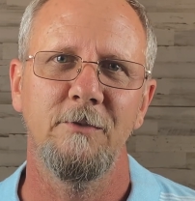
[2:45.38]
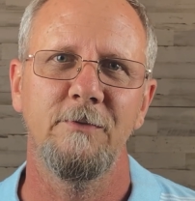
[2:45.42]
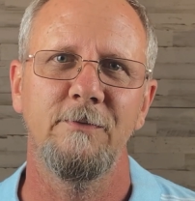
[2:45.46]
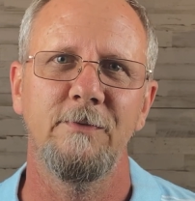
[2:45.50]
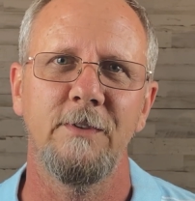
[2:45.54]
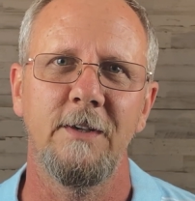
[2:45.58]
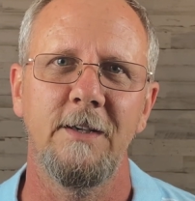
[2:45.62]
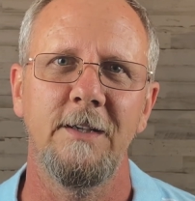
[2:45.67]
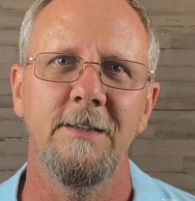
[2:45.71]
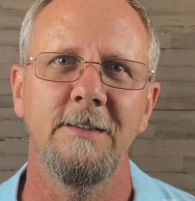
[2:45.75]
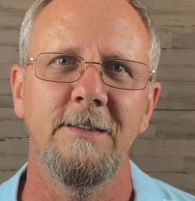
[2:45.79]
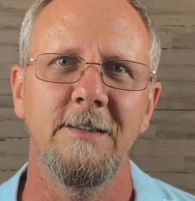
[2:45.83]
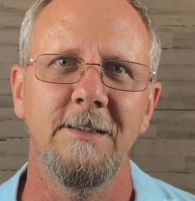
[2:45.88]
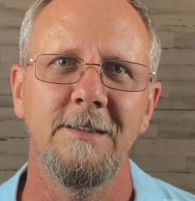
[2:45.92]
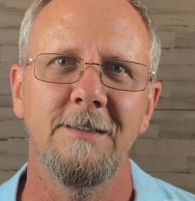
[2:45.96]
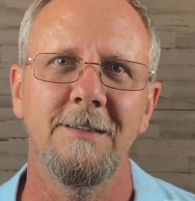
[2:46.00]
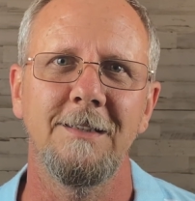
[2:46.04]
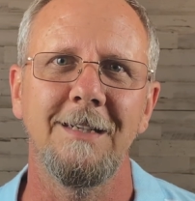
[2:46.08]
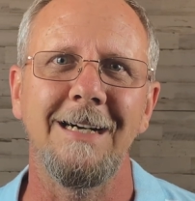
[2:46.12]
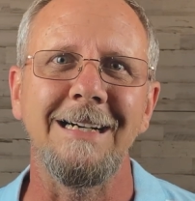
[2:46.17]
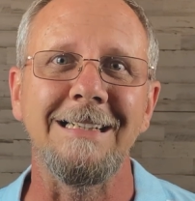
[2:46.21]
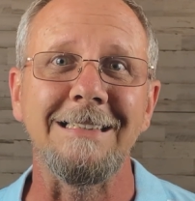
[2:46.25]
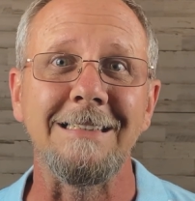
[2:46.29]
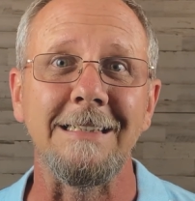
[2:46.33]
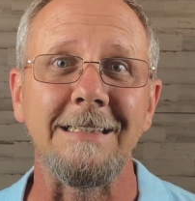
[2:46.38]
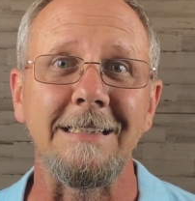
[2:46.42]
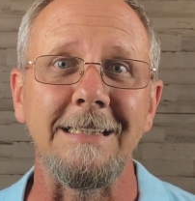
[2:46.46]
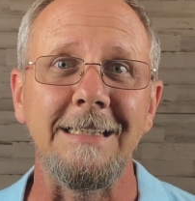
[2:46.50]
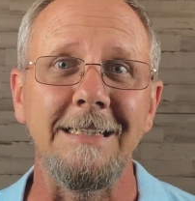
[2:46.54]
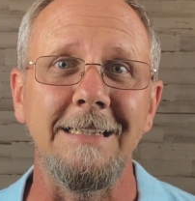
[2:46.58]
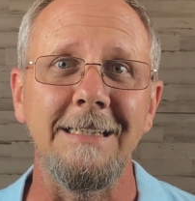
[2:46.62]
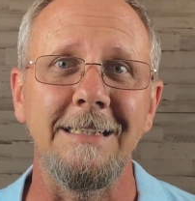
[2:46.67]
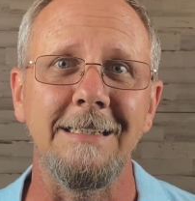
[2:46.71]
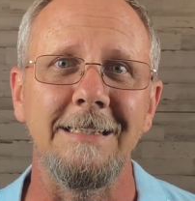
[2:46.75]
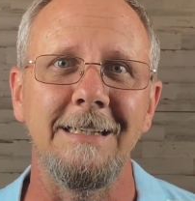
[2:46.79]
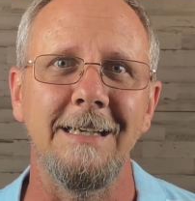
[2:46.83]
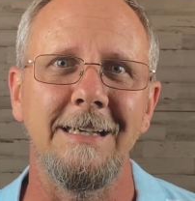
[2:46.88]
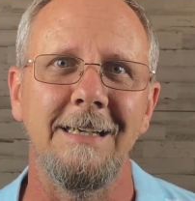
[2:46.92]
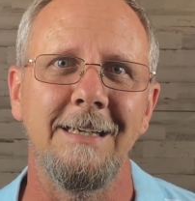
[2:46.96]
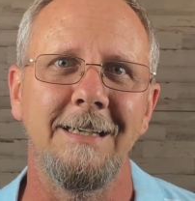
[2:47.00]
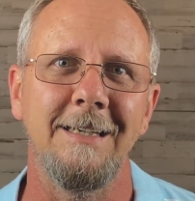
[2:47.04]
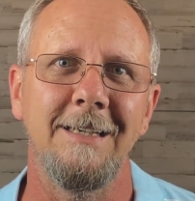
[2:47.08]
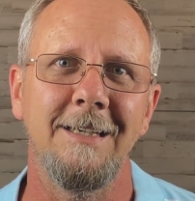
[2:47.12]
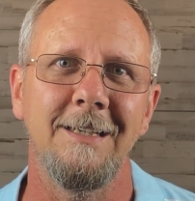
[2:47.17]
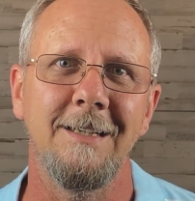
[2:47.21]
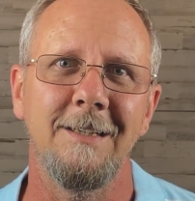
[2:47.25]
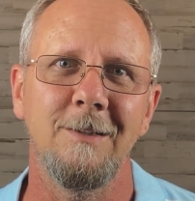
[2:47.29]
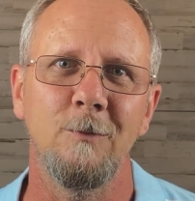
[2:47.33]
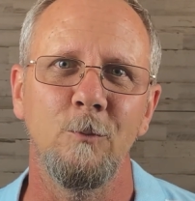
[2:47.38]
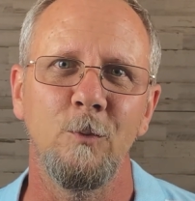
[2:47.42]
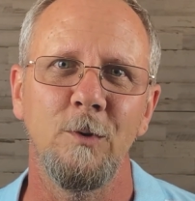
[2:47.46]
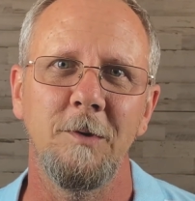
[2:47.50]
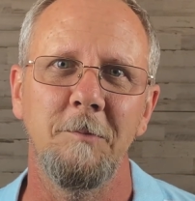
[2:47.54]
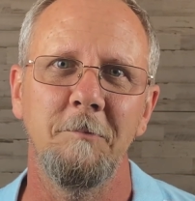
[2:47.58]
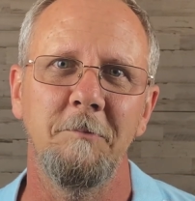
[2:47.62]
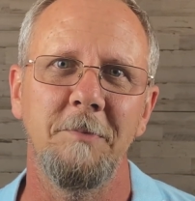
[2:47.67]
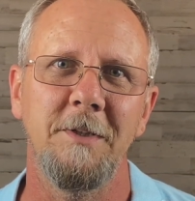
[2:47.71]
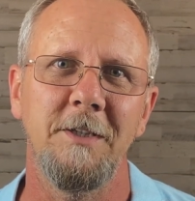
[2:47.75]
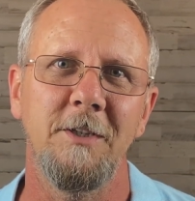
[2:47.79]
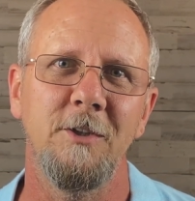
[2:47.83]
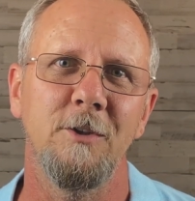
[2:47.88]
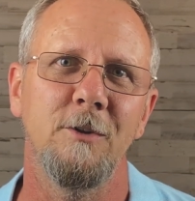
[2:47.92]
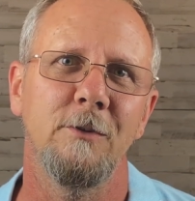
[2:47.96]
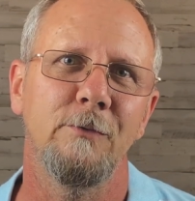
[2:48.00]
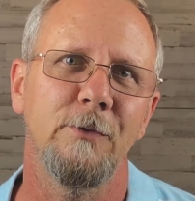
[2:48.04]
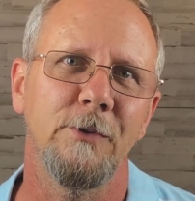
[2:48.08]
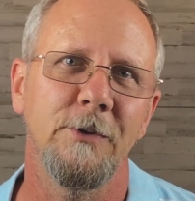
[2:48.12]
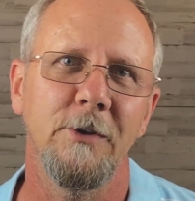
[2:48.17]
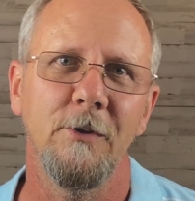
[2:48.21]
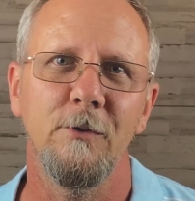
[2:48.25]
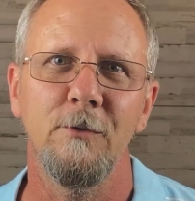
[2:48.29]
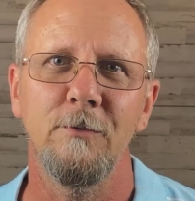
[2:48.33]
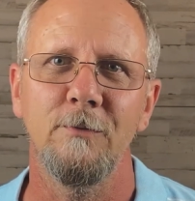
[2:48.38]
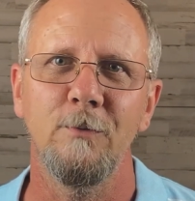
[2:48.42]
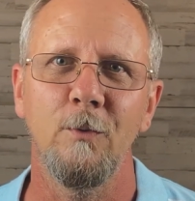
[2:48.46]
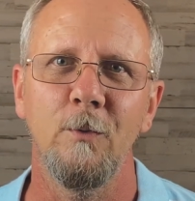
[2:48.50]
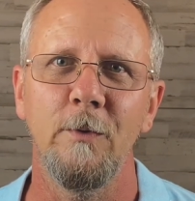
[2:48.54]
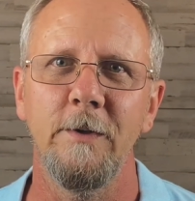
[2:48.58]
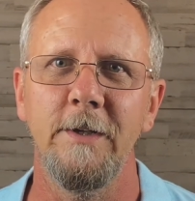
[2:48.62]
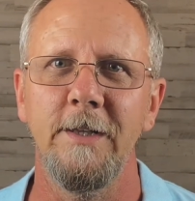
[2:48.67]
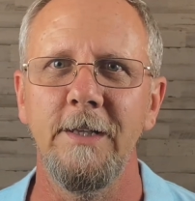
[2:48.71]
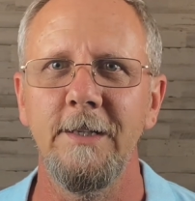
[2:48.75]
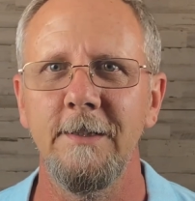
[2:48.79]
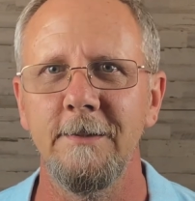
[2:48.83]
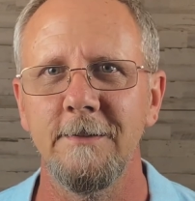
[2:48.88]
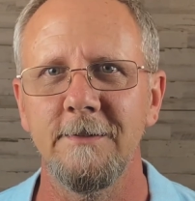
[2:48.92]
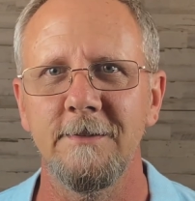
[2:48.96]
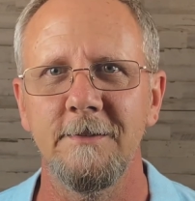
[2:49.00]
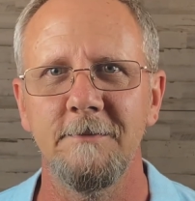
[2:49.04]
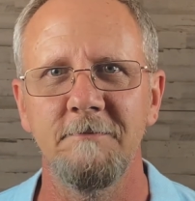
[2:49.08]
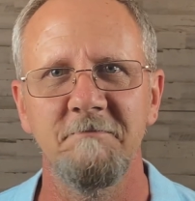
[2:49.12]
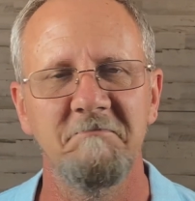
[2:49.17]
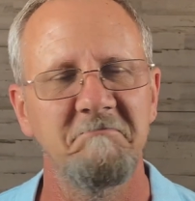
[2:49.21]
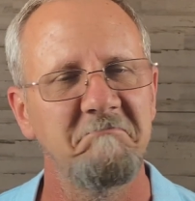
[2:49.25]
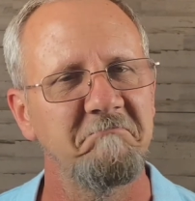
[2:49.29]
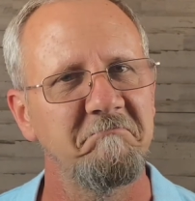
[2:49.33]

to find it got delayed and wouldn't be here for another four days.